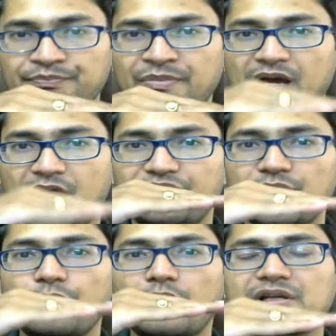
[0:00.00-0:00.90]

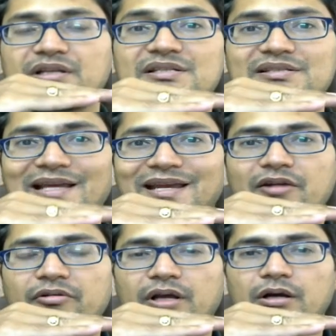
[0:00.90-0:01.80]
after blocking the
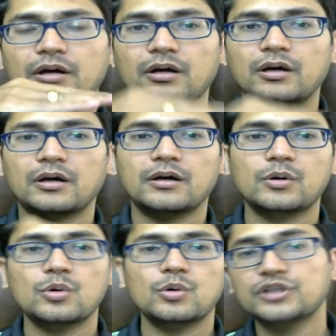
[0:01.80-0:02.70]
second rank,
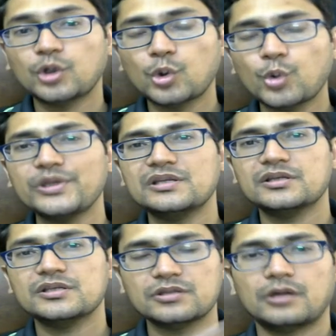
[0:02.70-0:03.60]
the queen
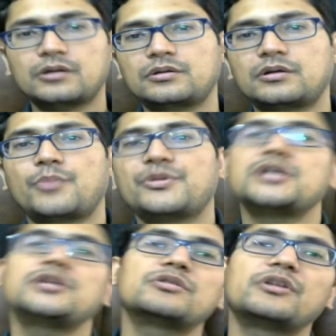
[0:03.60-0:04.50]
is not
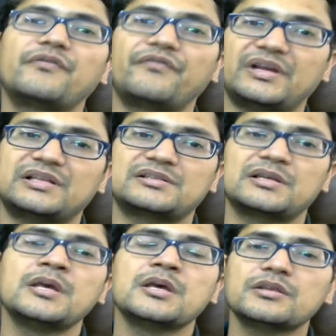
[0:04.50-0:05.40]
coming into the defense.
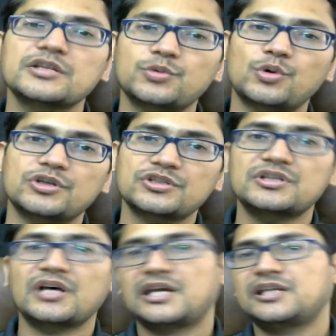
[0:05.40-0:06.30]
This was
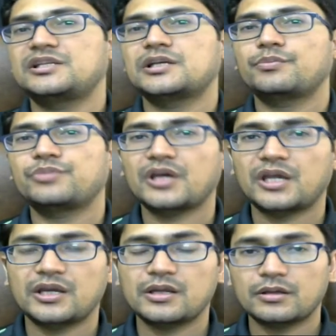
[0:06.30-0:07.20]
the idea
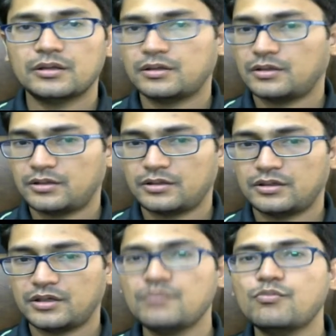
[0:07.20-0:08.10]
behind
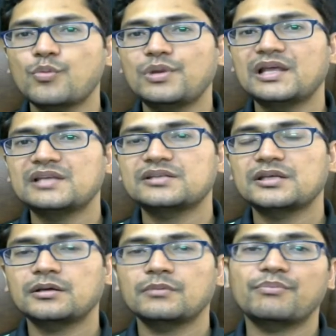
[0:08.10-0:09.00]

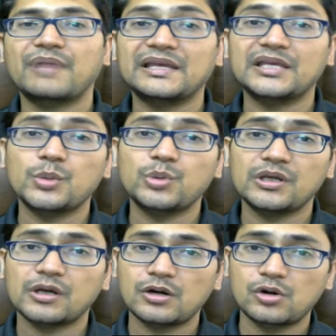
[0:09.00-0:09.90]
immobilizing by
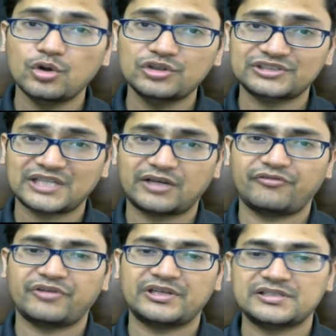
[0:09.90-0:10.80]
giving a rook
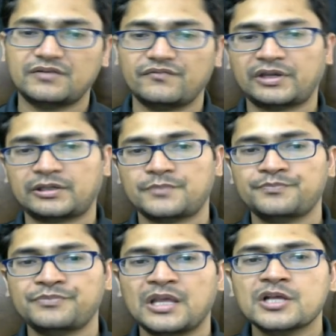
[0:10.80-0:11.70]
sacrifice, in fact.
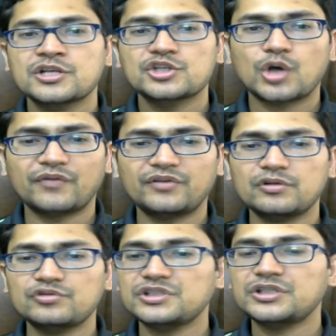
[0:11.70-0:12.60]
So after
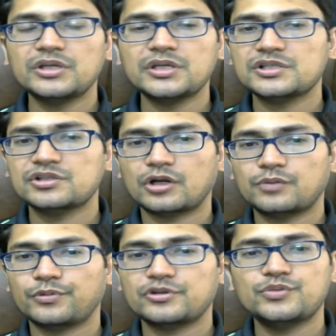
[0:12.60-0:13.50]
rook c3, it's
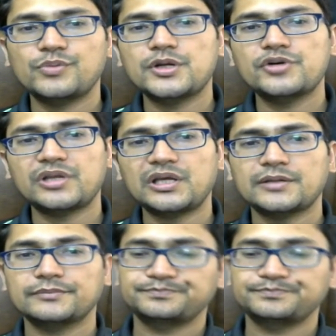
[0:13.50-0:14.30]
not possible to take.